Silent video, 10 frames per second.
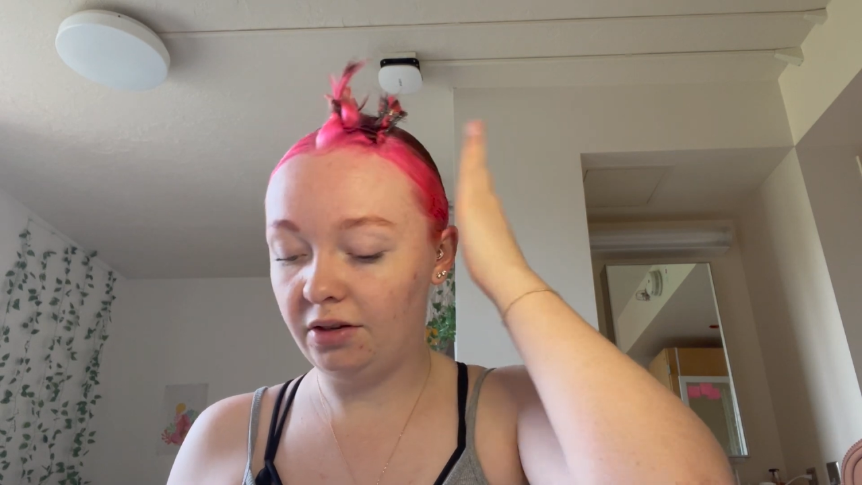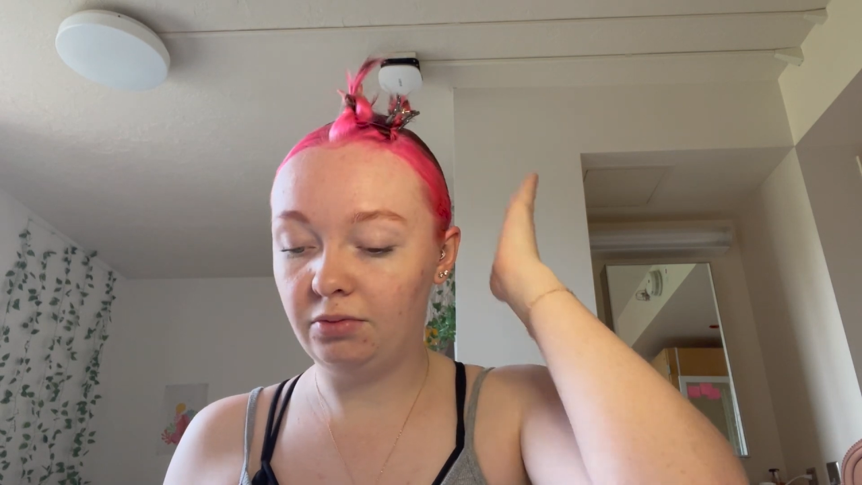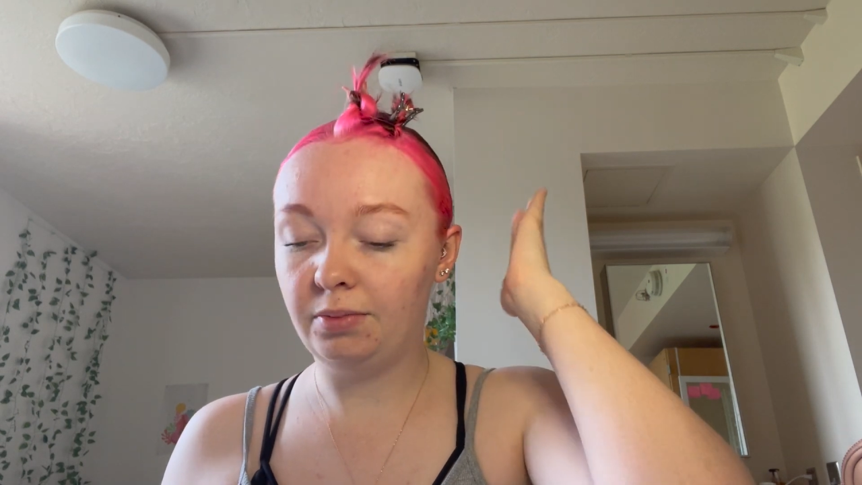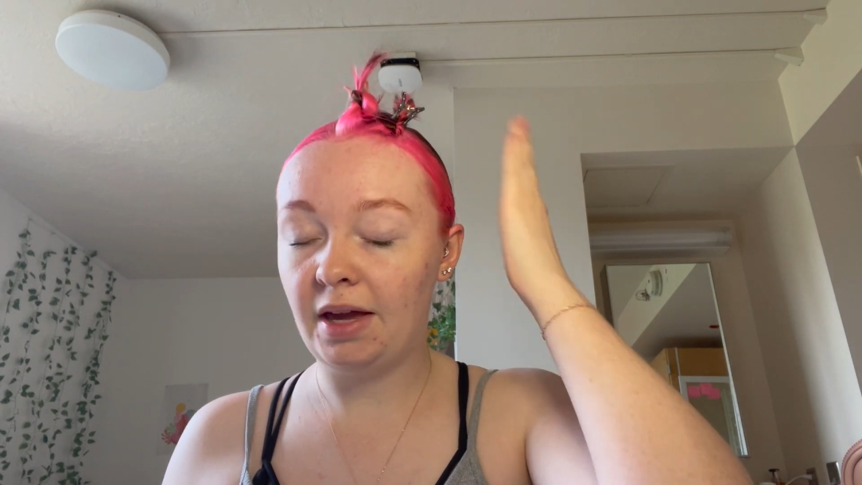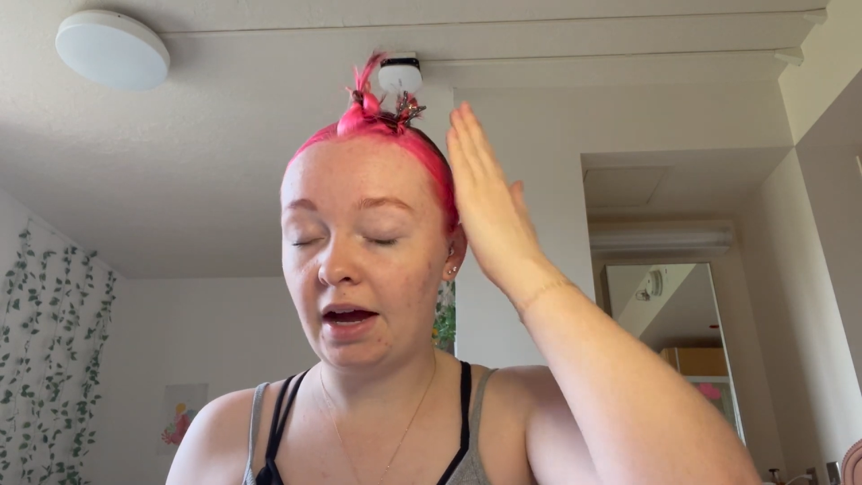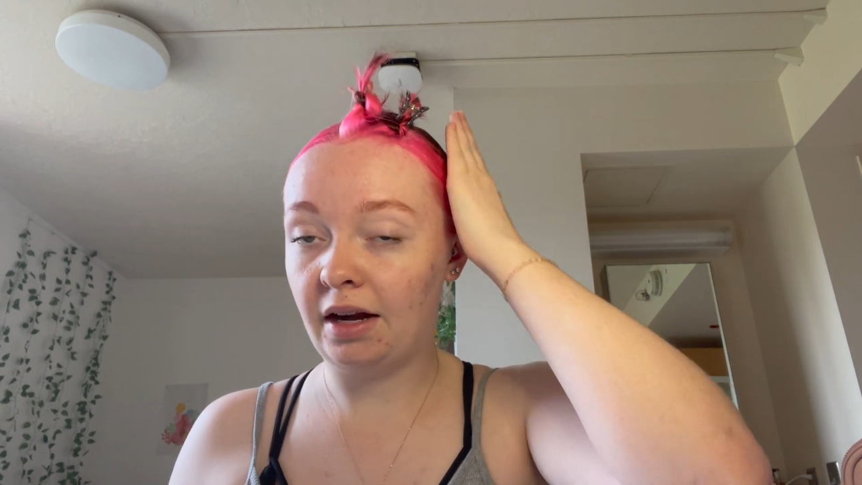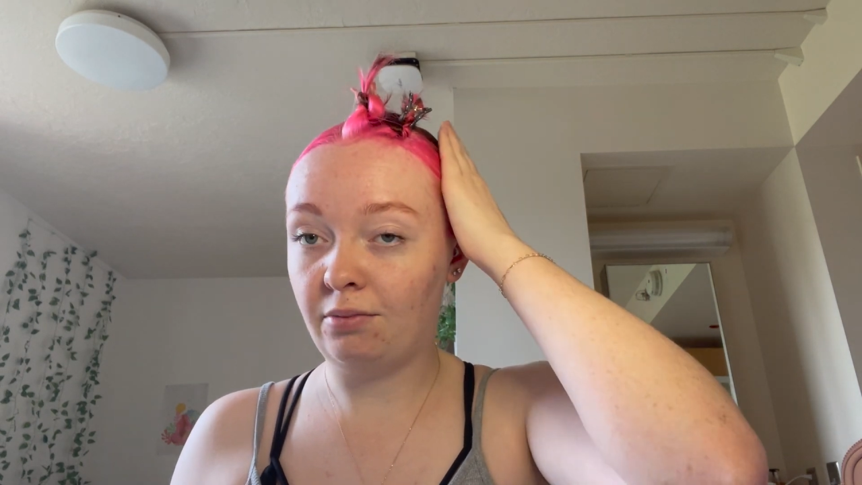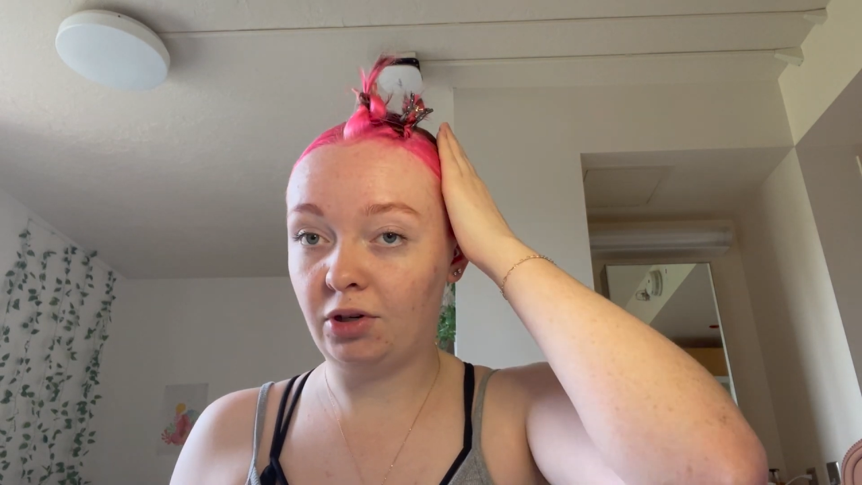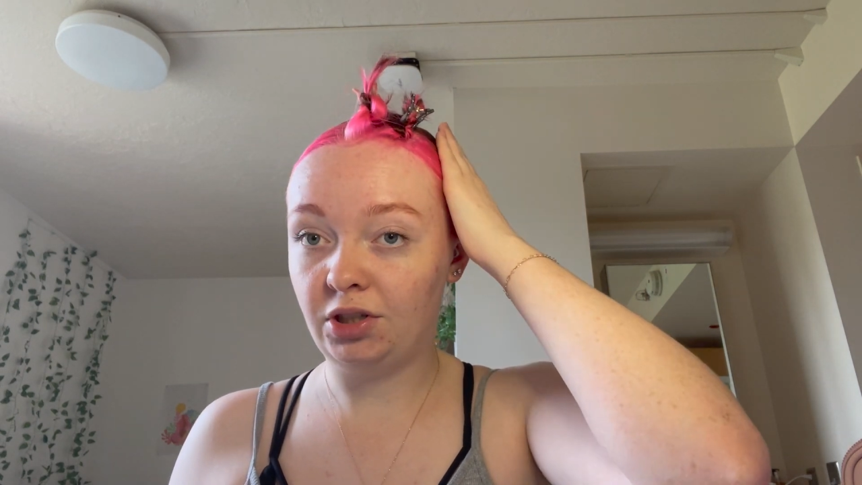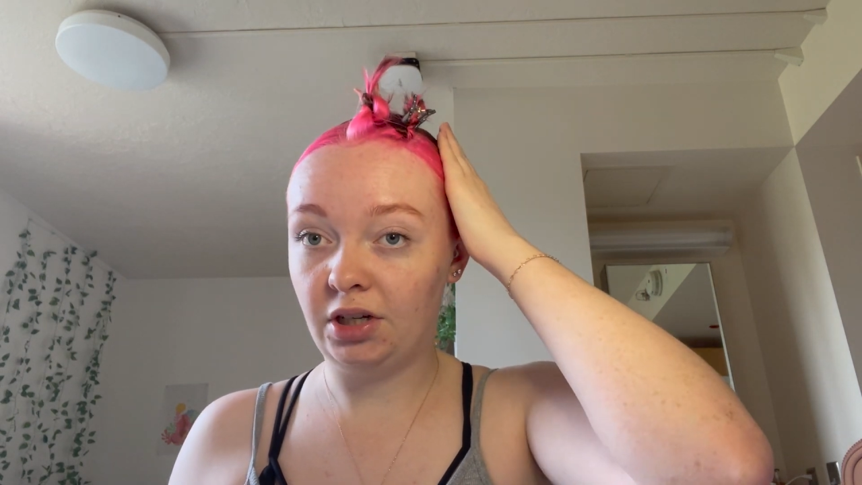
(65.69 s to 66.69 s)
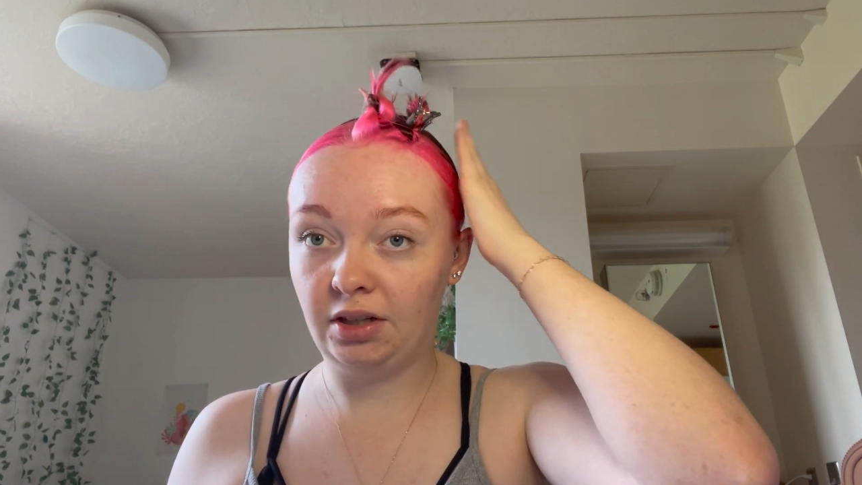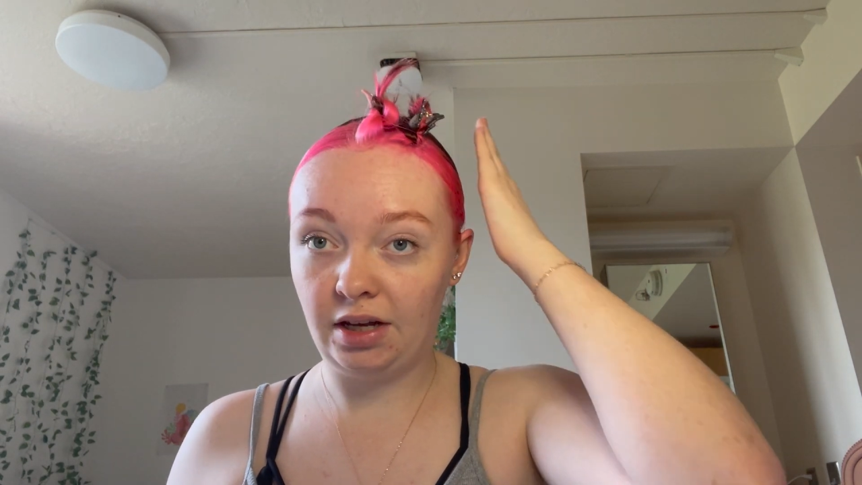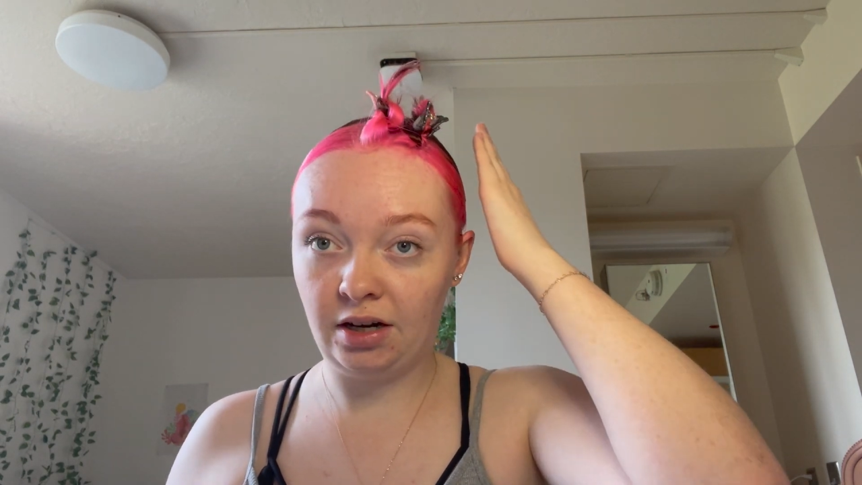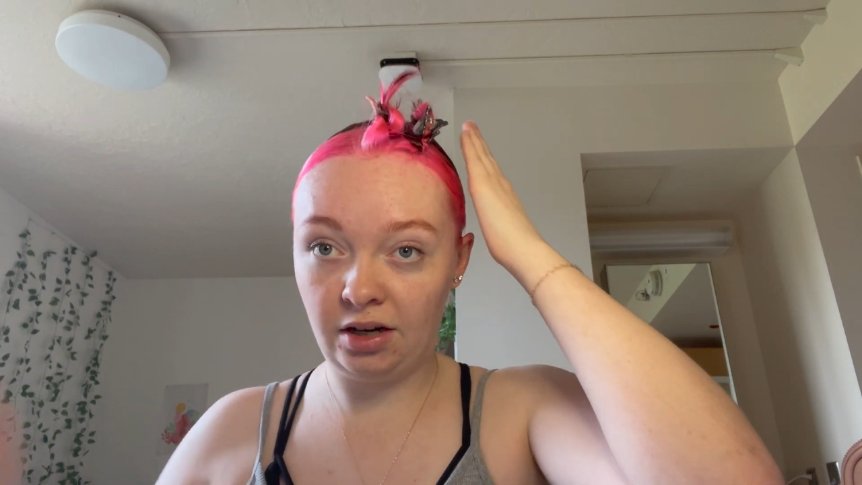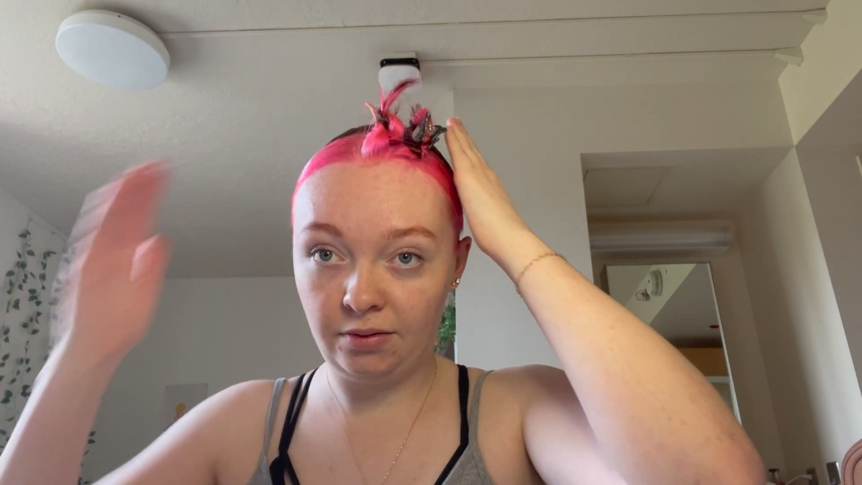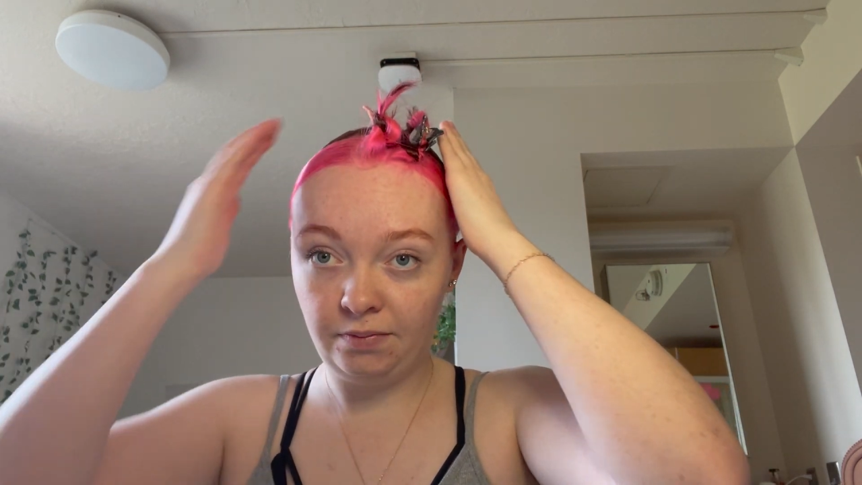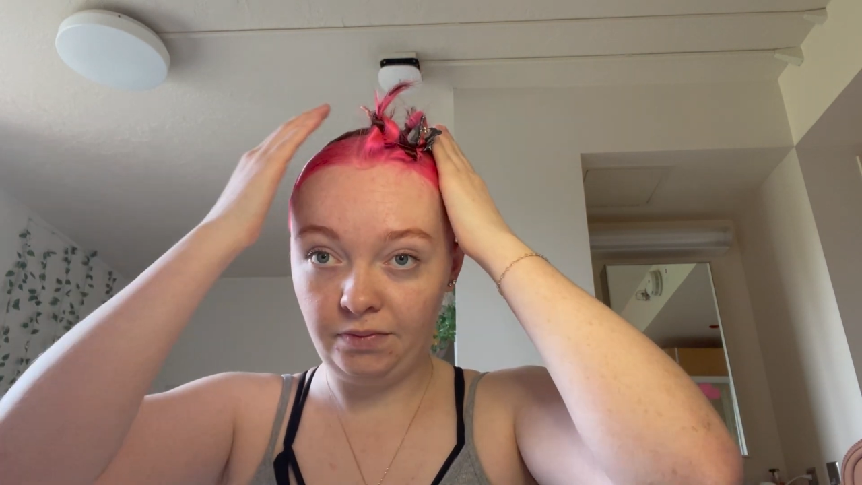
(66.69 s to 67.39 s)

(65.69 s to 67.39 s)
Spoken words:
we'll be adding more gel later